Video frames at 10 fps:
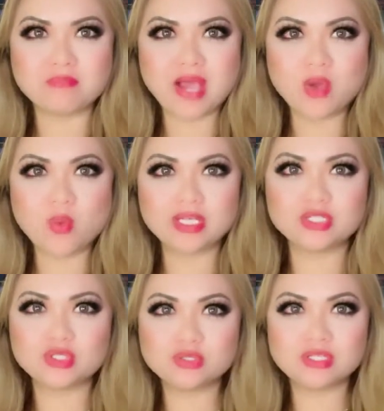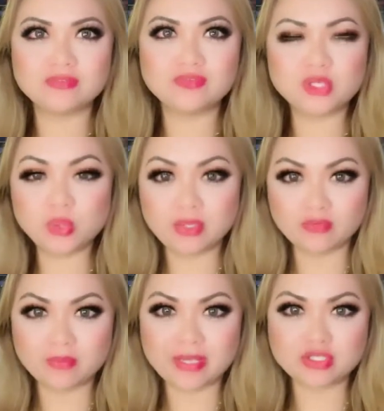I wanted to give you
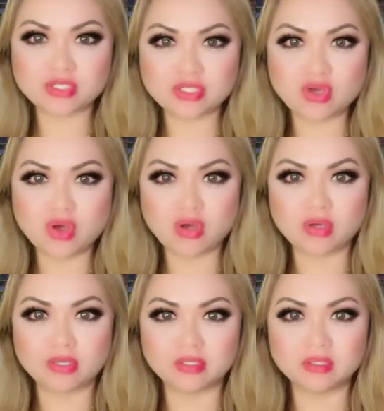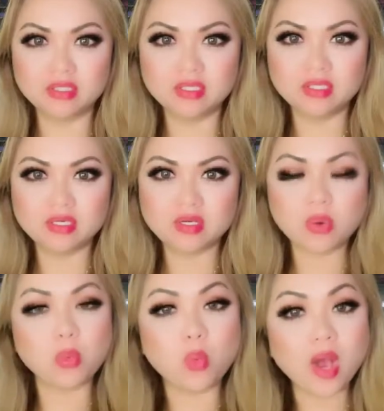information on
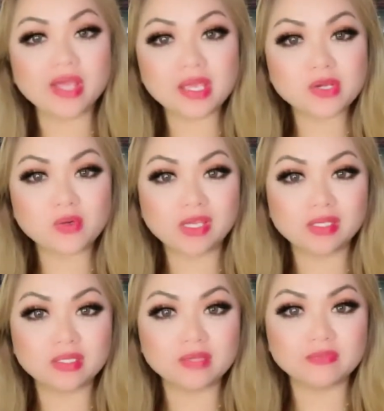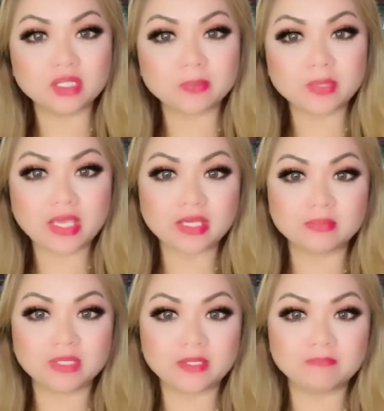why I created Level Up
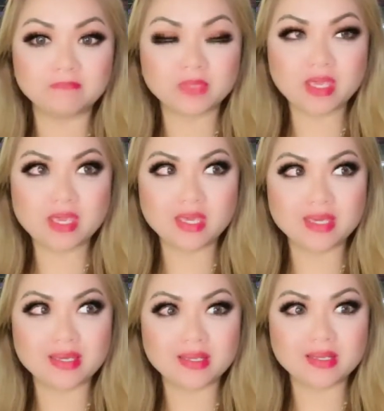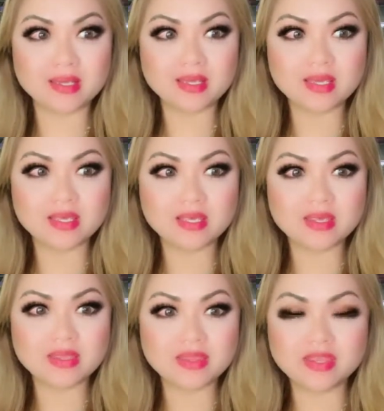Academy. And
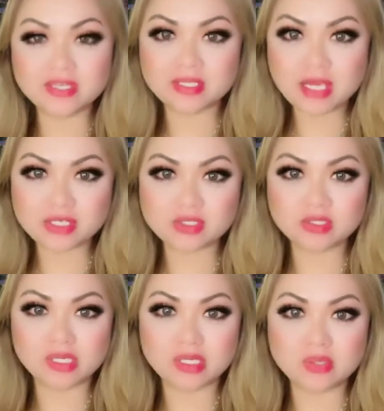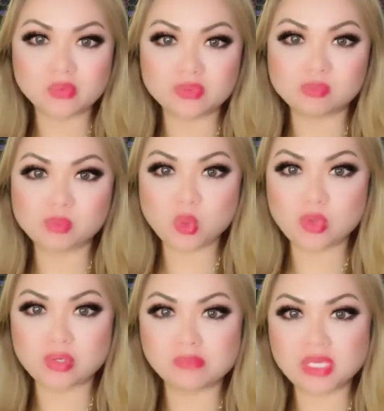this actually was
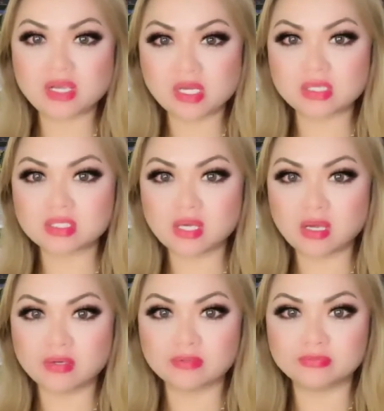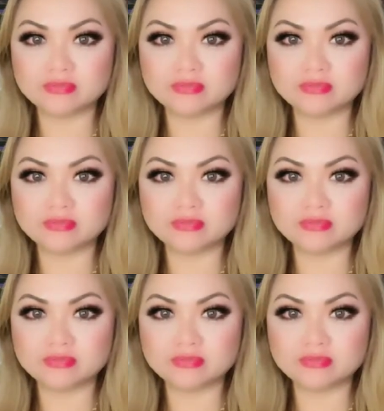born because of